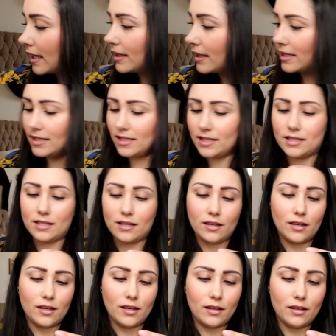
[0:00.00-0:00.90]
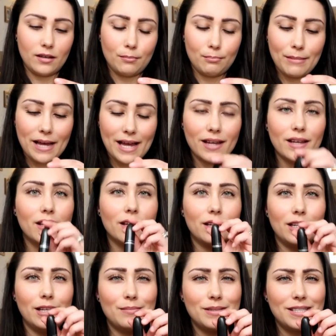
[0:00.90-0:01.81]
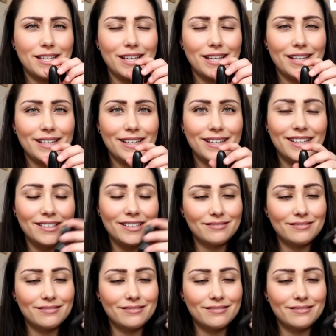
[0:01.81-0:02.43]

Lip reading: And this is a MAC lipstick.